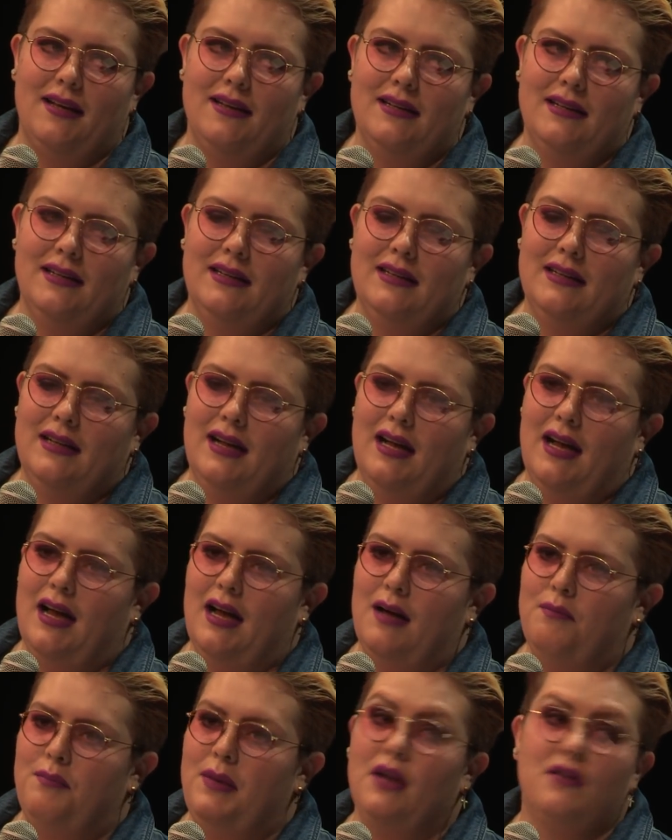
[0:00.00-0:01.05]
Right.
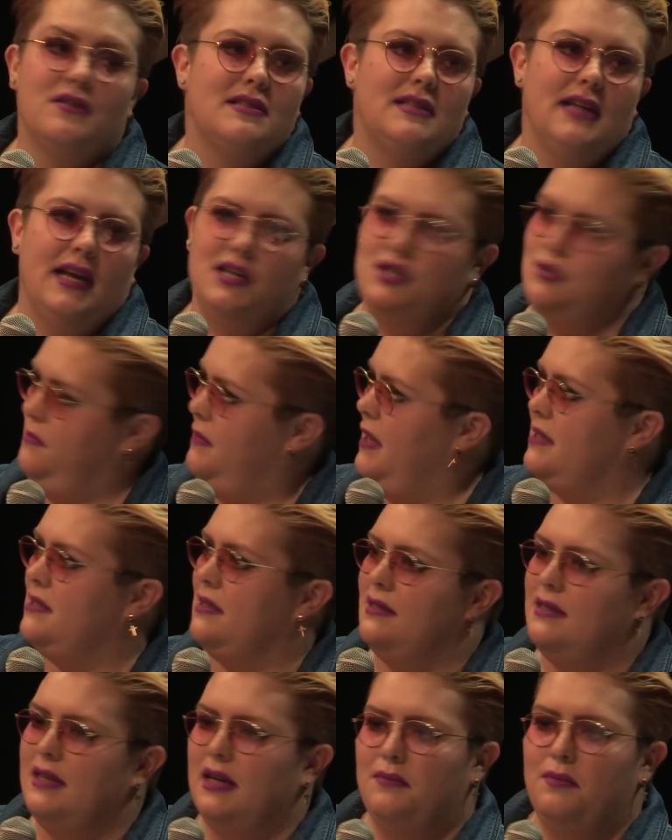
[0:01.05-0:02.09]
Um, been on stage, as
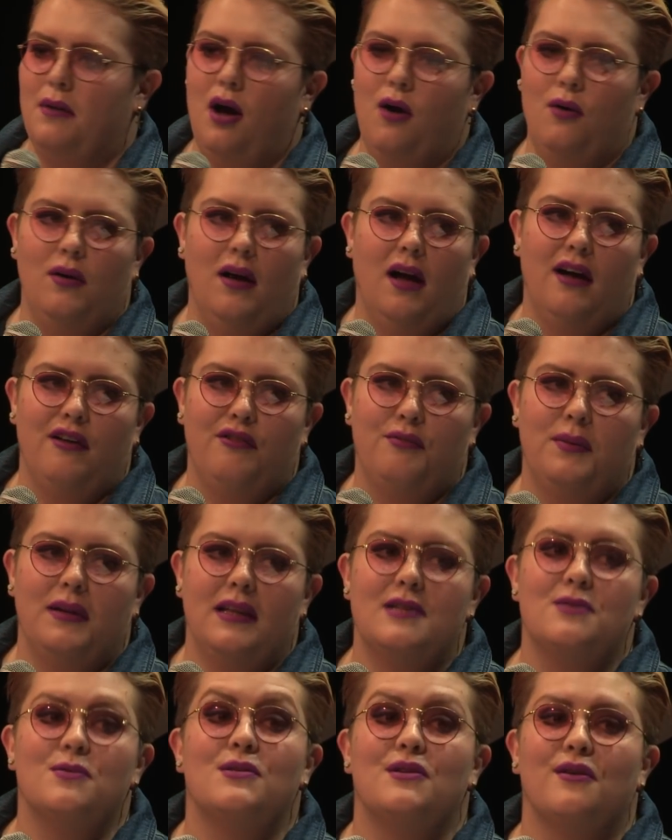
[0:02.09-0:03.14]
I said, my whole life, but
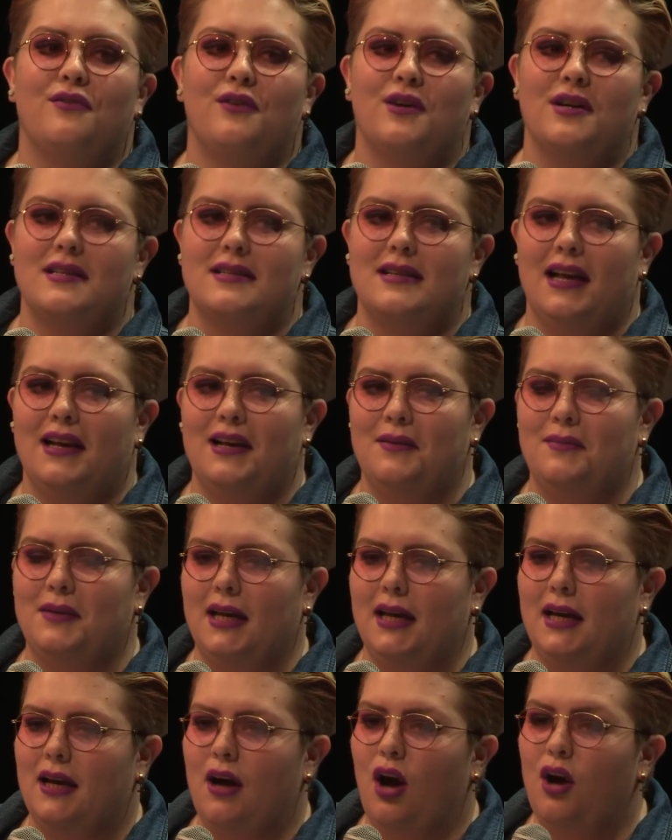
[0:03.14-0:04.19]
this was the first stand-up
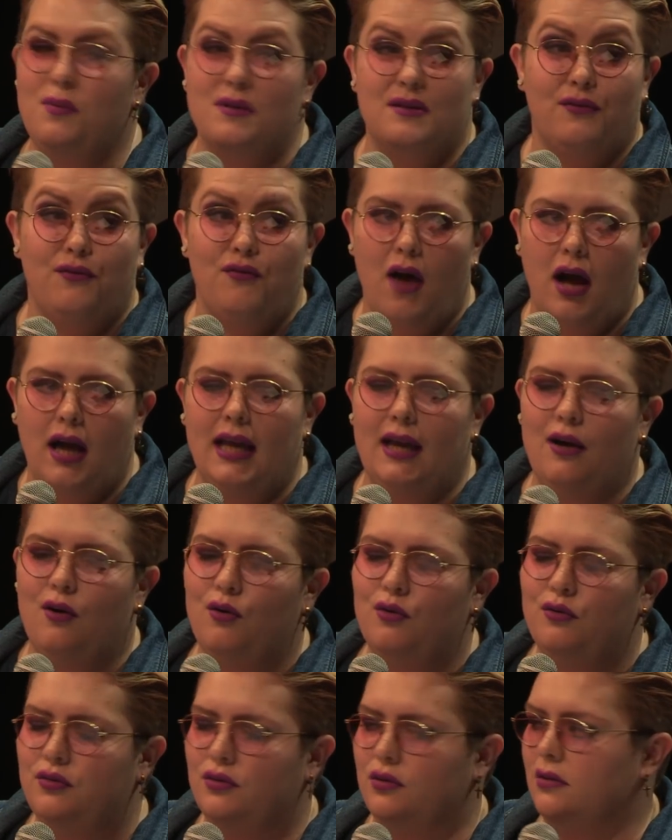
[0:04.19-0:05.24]
gig. I was fucking
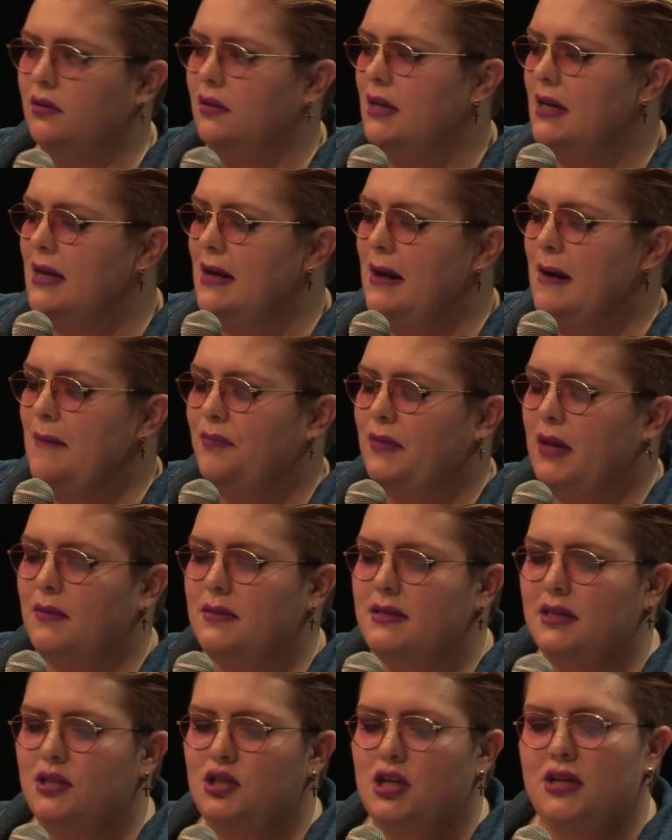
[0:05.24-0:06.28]
awful there
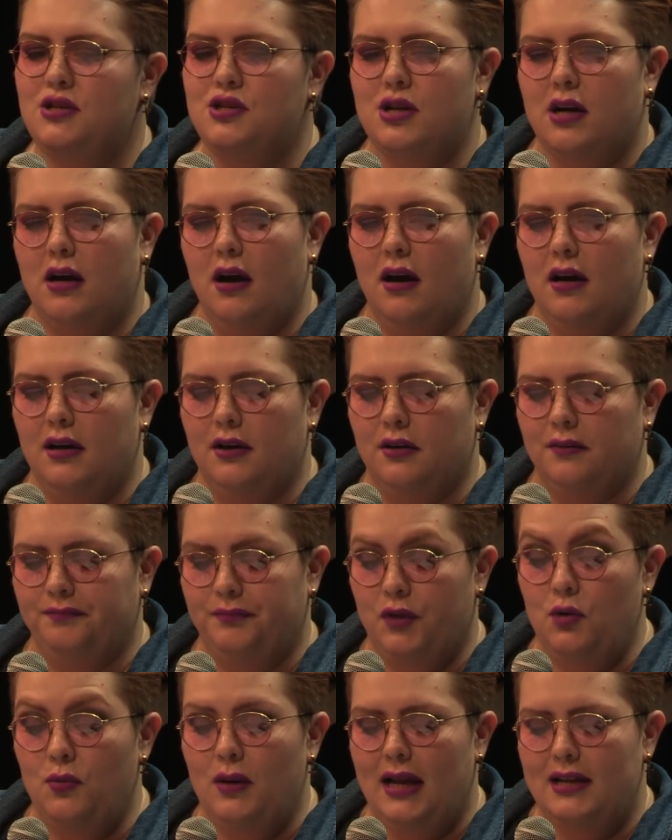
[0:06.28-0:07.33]
was a ginger guy on
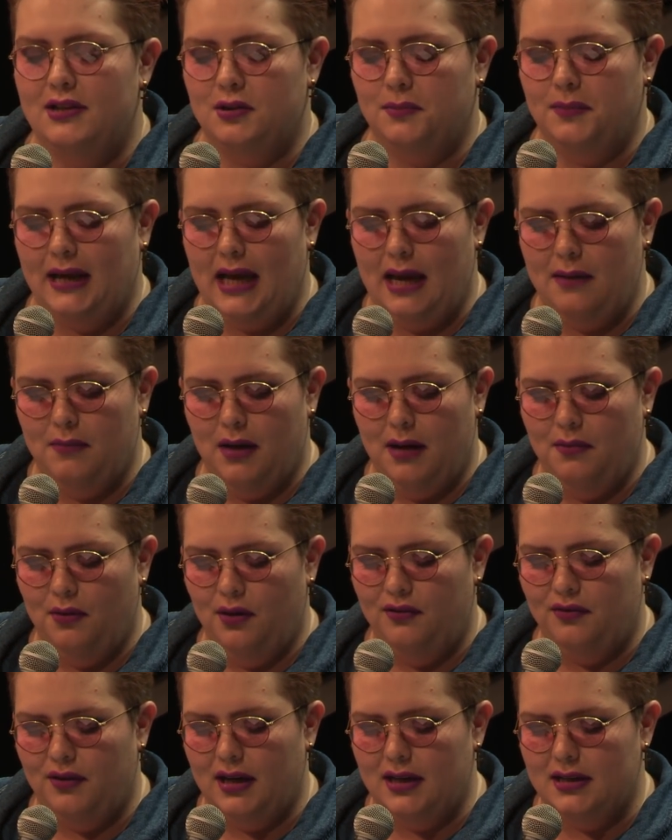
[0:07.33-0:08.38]
who later became my
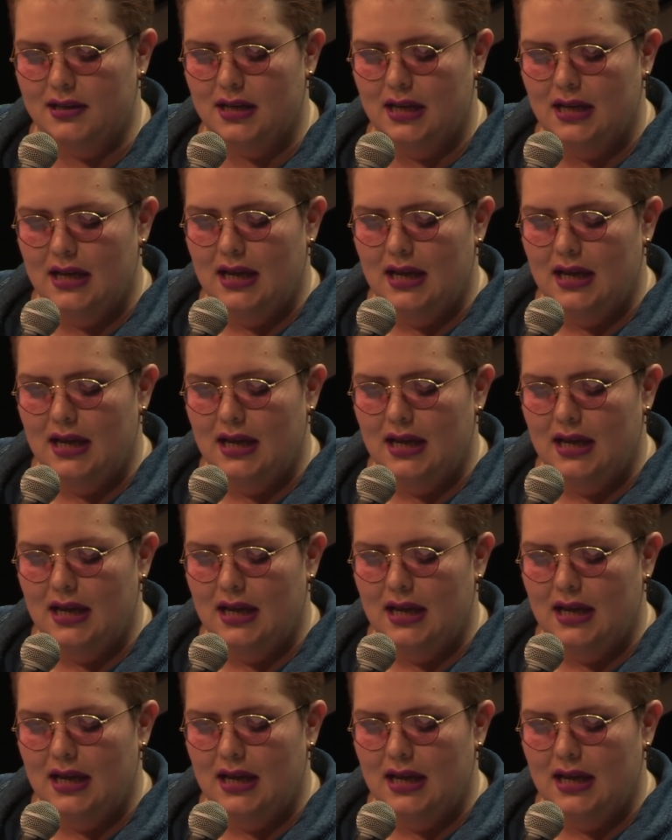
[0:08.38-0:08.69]
boyfriend.